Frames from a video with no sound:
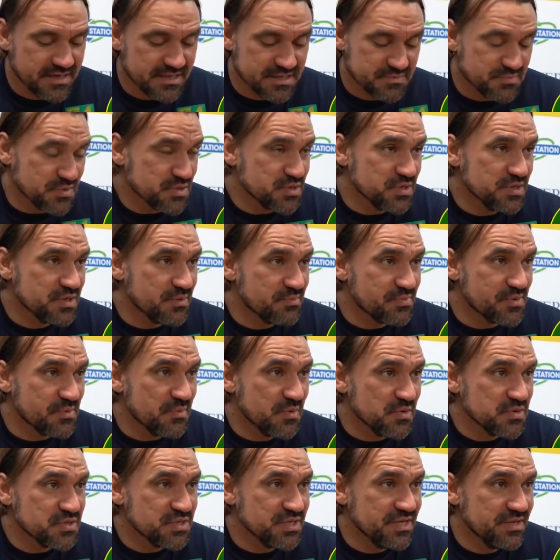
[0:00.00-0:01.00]
especially in the
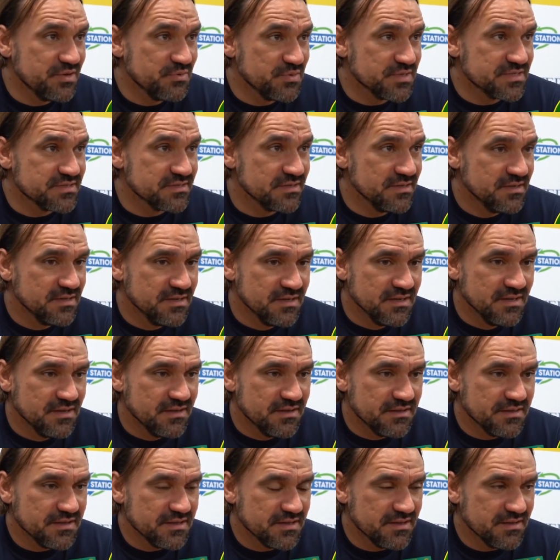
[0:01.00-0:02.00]
promotion, he was,
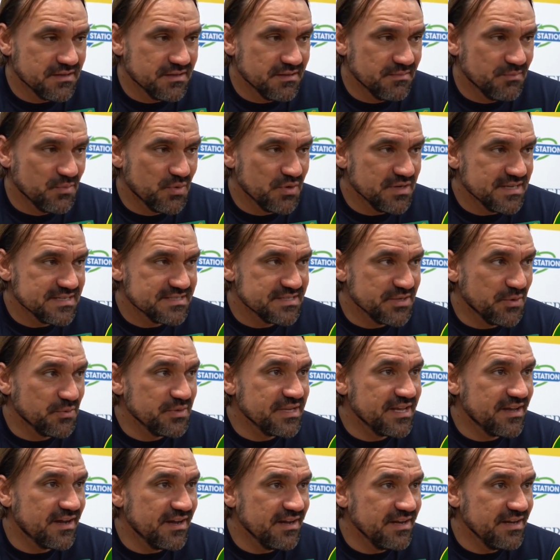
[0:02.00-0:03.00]
I think, uh, more or less the
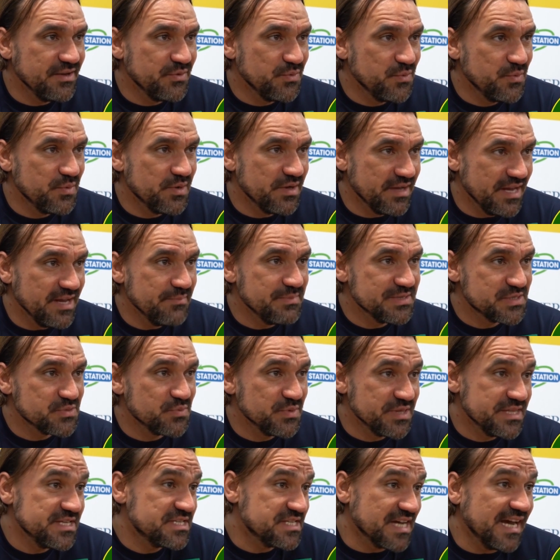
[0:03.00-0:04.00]
only guy who were able
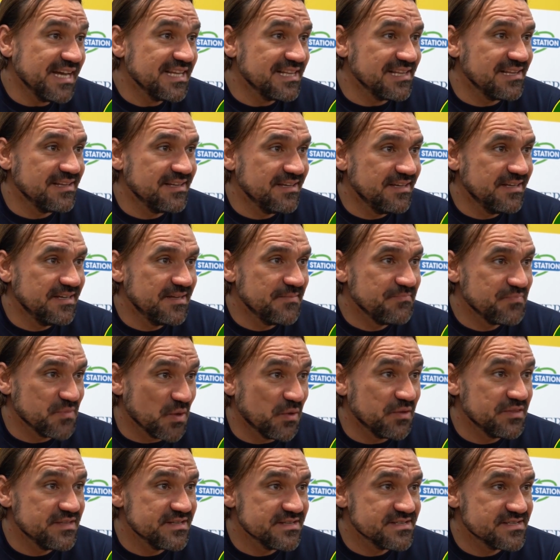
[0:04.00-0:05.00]
to win the title um,
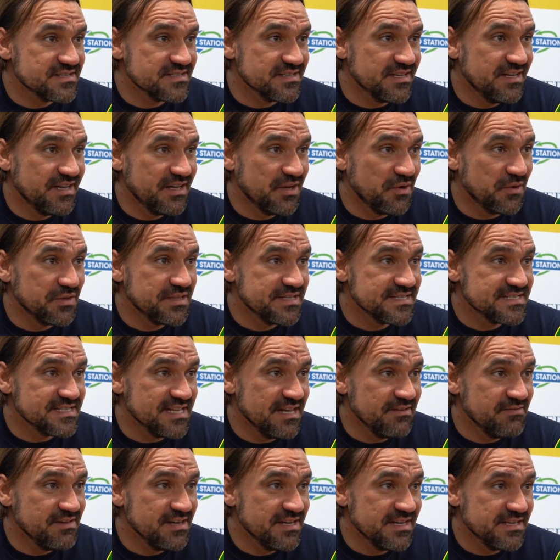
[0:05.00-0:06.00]
on this uh, on this
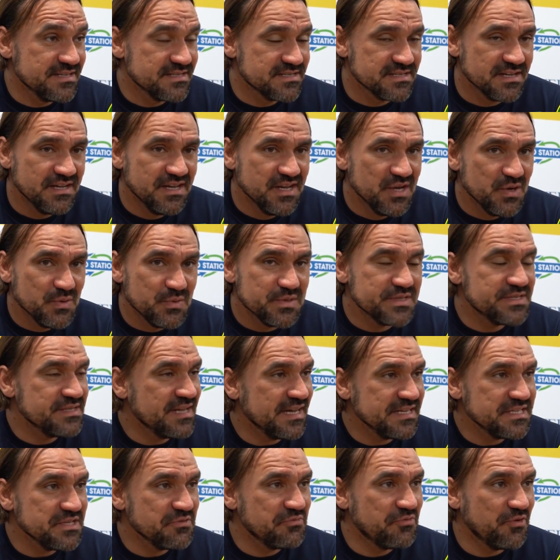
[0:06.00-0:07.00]
level, and with
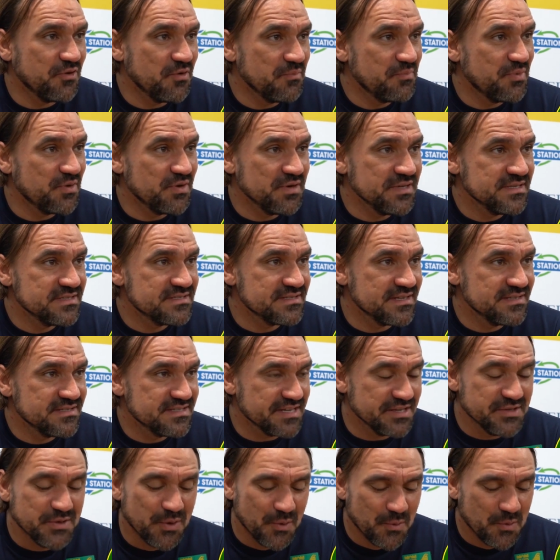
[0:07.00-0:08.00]
94 points.
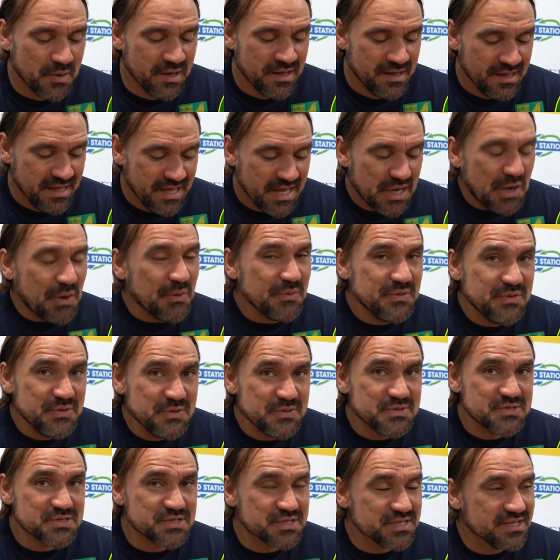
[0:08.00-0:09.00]
And I know how
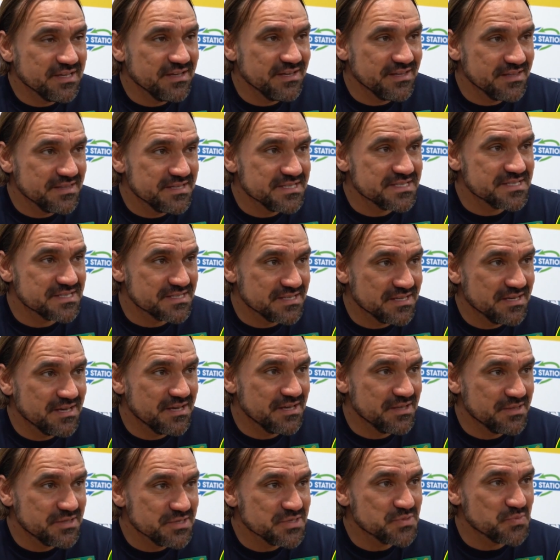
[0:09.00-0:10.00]
huge this
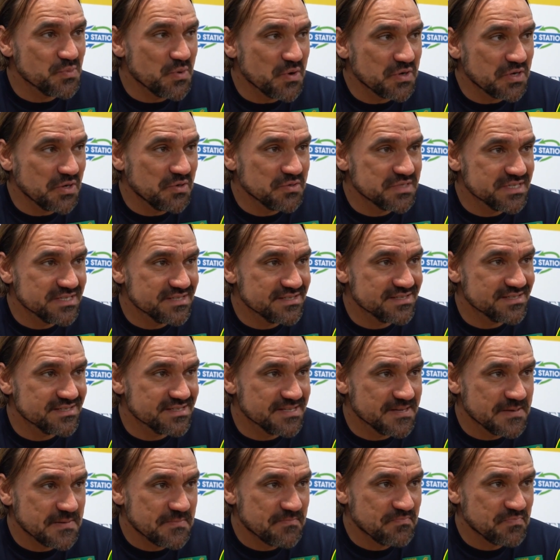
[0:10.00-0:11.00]
this workload
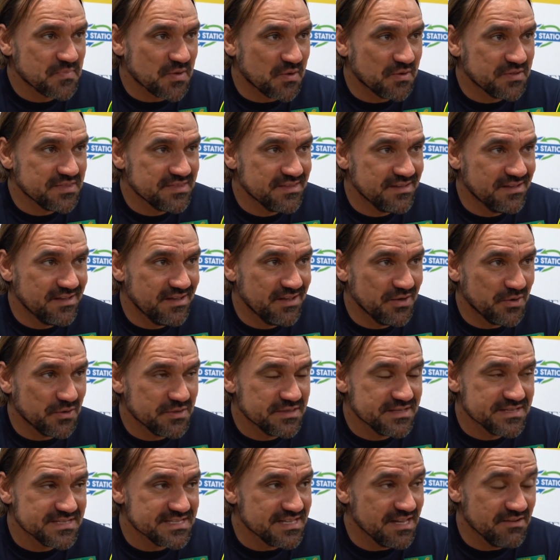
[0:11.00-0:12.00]
is um, on
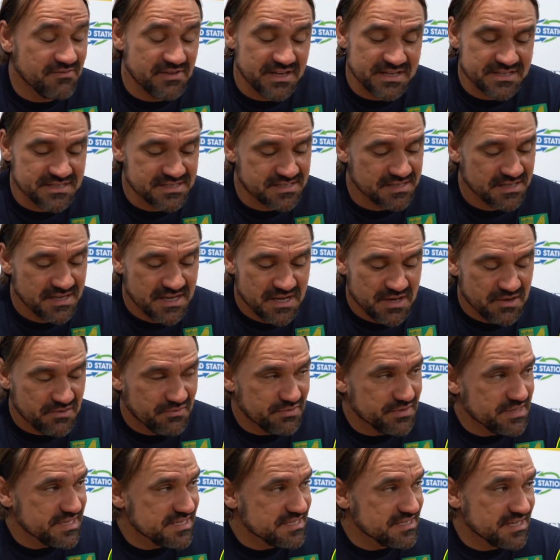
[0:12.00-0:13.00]
on this level, and
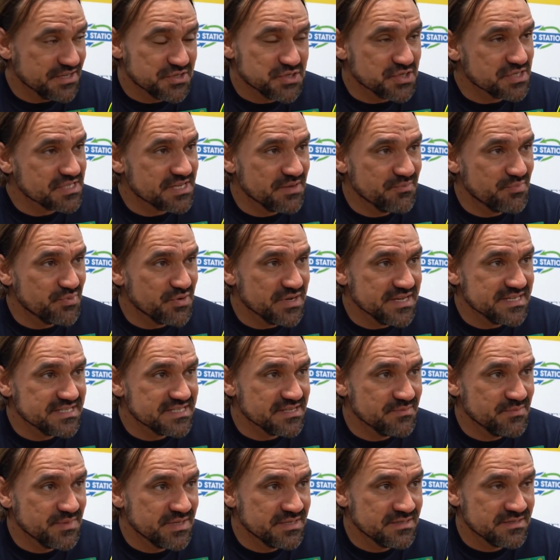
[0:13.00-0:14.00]
for that I just can
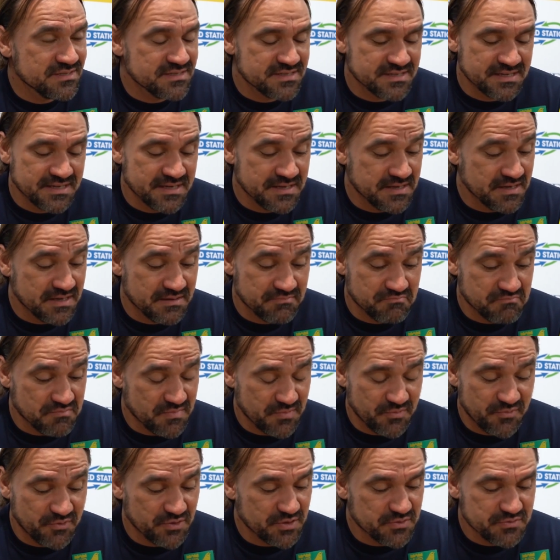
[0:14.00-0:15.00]
praise him and
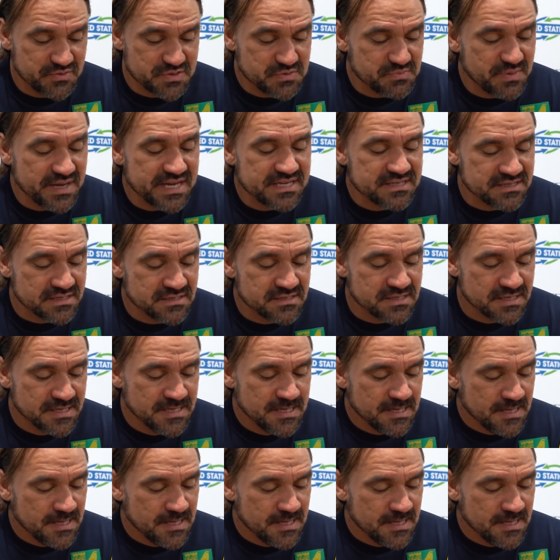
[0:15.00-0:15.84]
um, full of respect. And